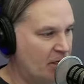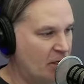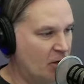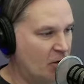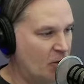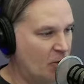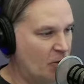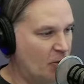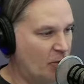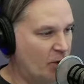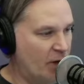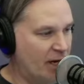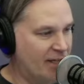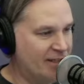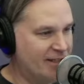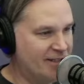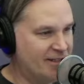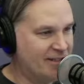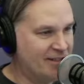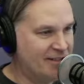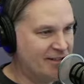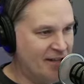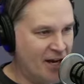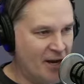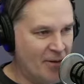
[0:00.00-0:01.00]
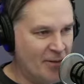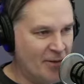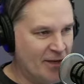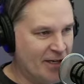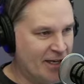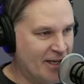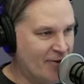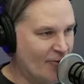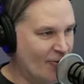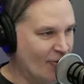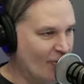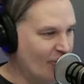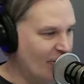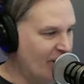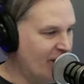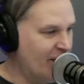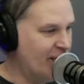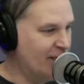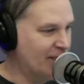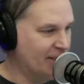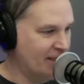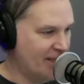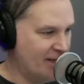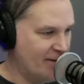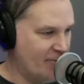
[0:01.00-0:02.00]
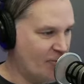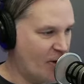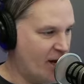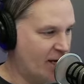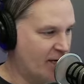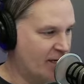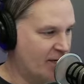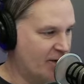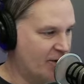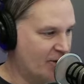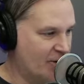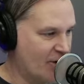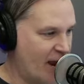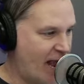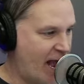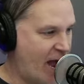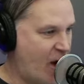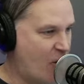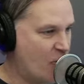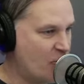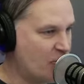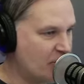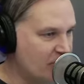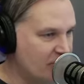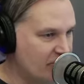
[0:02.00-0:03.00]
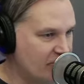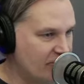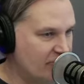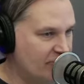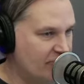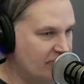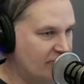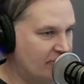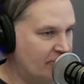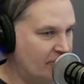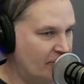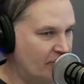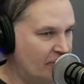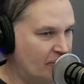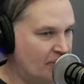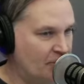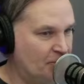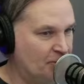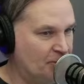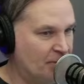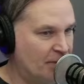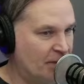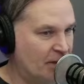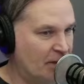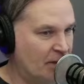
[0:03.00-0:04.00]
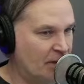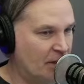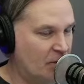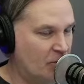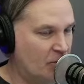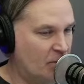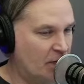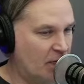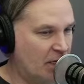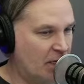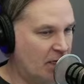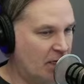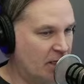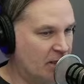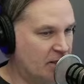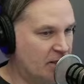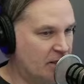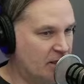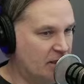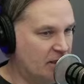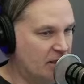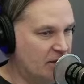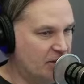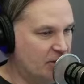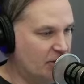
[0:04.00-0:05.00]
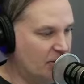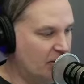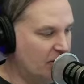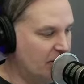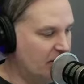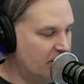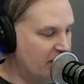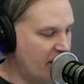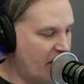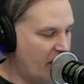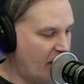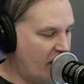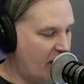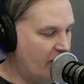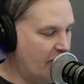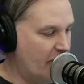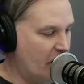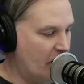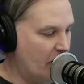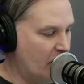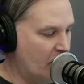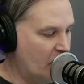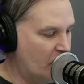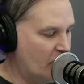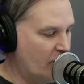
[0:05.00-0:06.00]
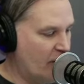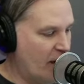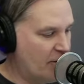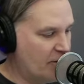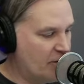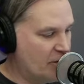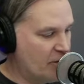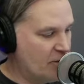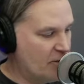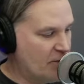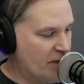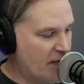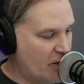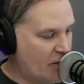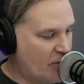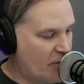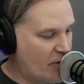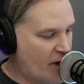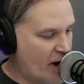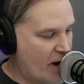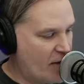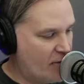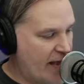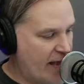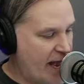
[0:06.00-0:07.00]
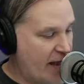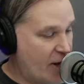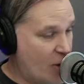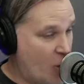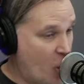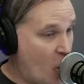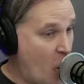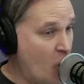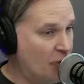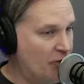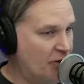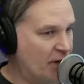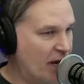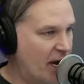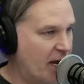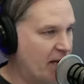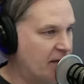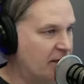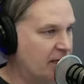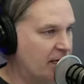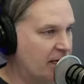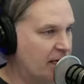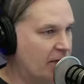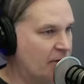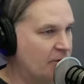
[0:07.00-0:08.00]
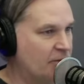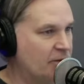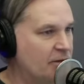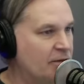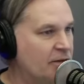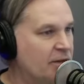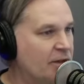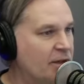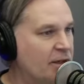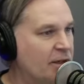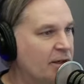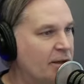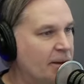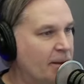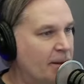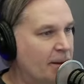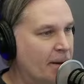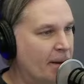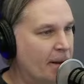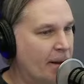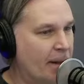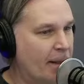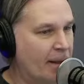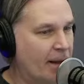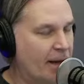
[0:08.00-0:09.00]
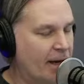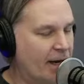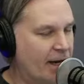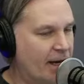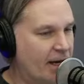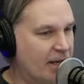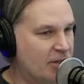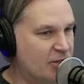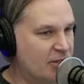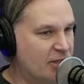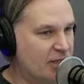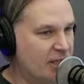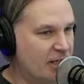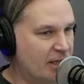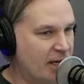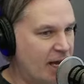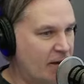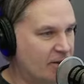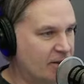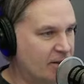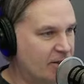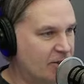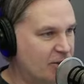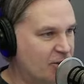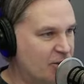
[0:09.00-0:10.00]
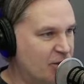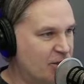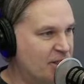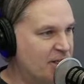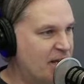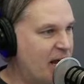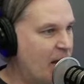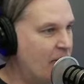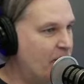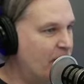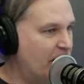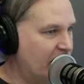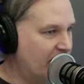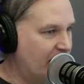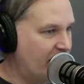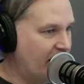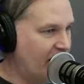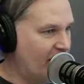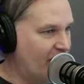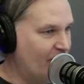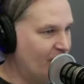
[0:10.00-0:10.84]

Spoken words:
But somebody really wanted her out. Because as soon as the hubbub around her being crowned at all died down, she announces she's stepping down.